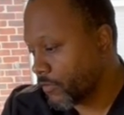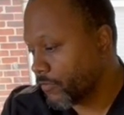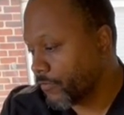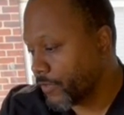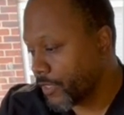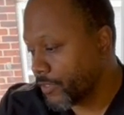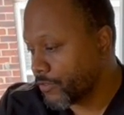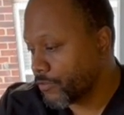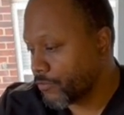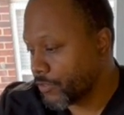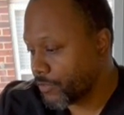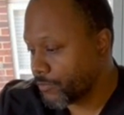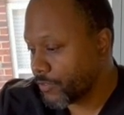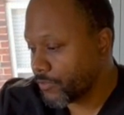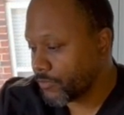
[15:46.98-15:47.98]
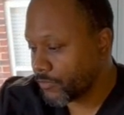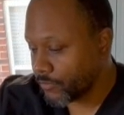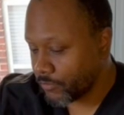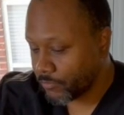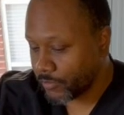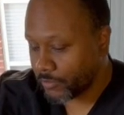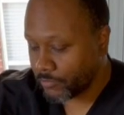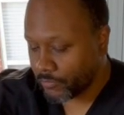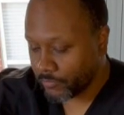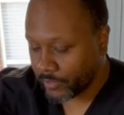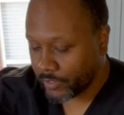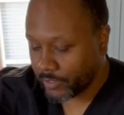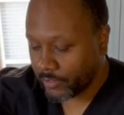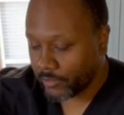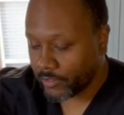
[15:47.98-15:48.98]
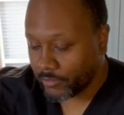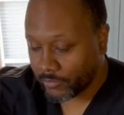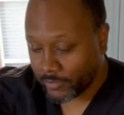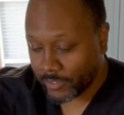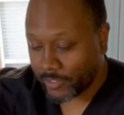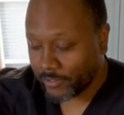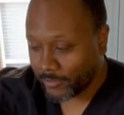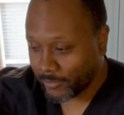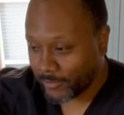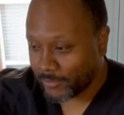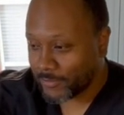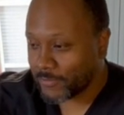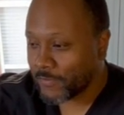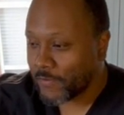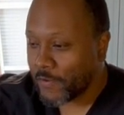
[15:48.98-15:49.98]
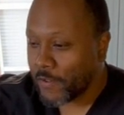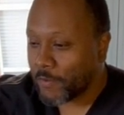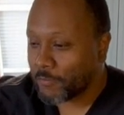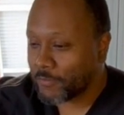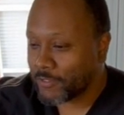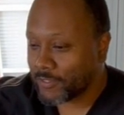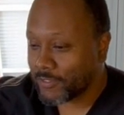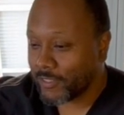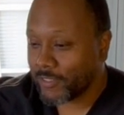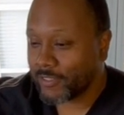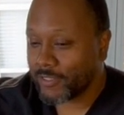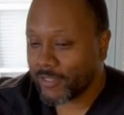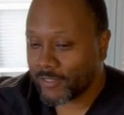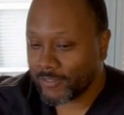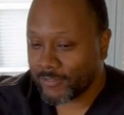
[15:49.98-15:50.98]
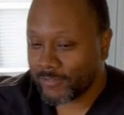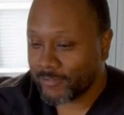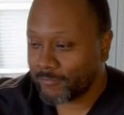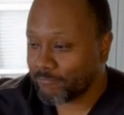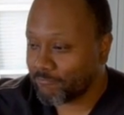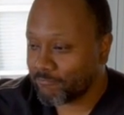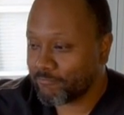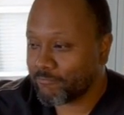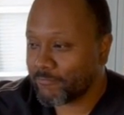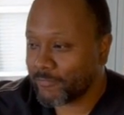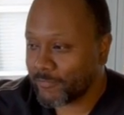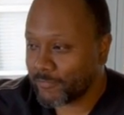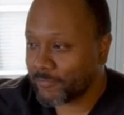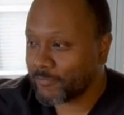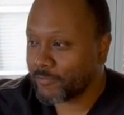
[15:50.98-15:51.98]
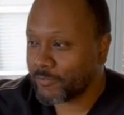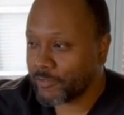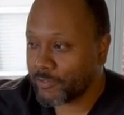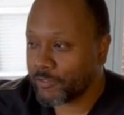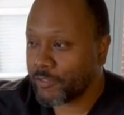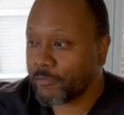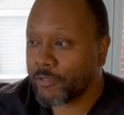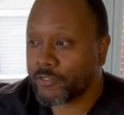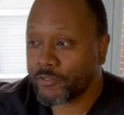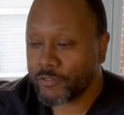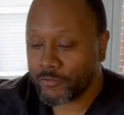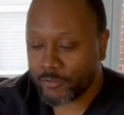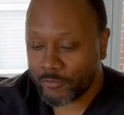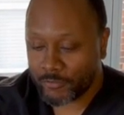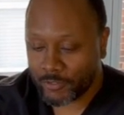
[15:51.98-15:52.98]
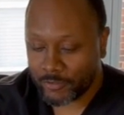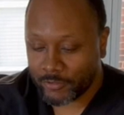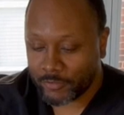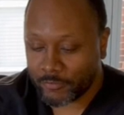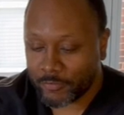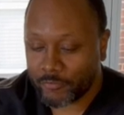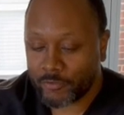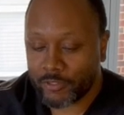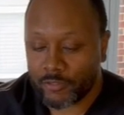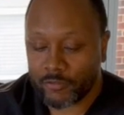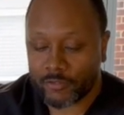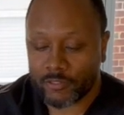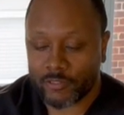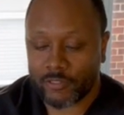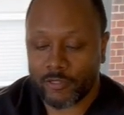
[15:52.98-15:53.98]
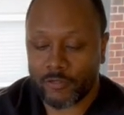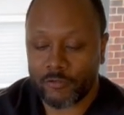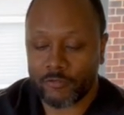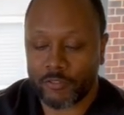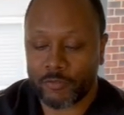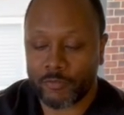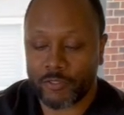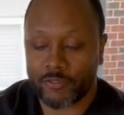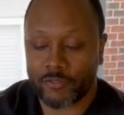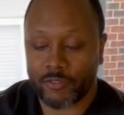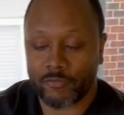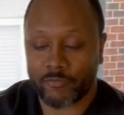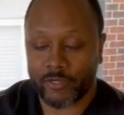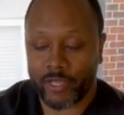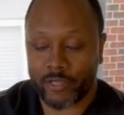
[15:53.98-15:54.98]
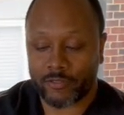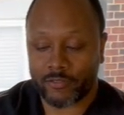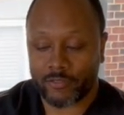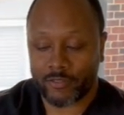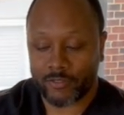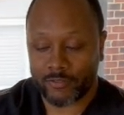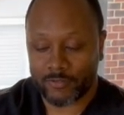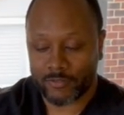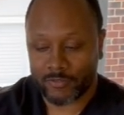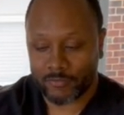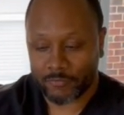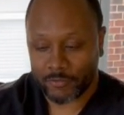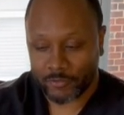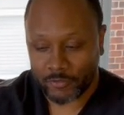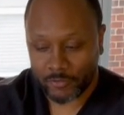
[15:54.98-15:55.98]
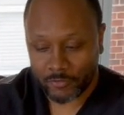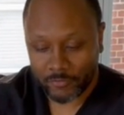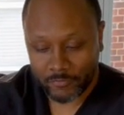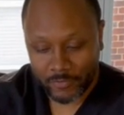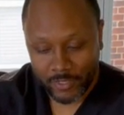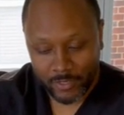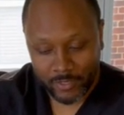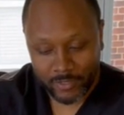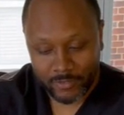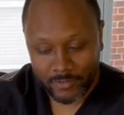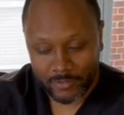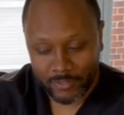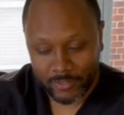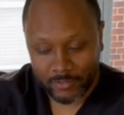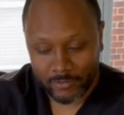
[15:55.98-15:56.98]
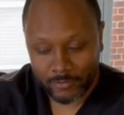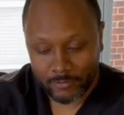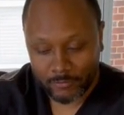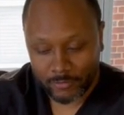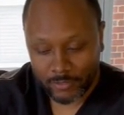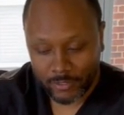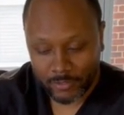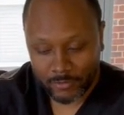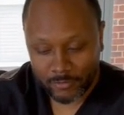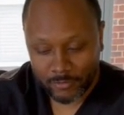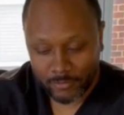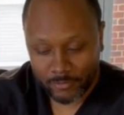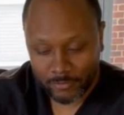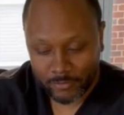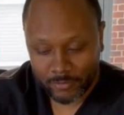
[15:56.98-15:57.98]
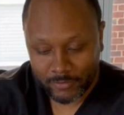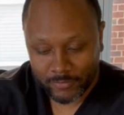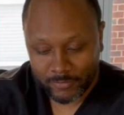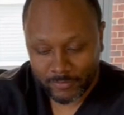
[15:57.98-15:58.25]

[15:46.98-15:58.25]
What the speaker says: The fast twitch muscle, or what I'm doing right now, I know it kind of hurts, but it's like it kind of, the muscles don't know what to do. But when you go slow, your muscles can react to things. When you go fast, it's like, oh, what the hell are you doing?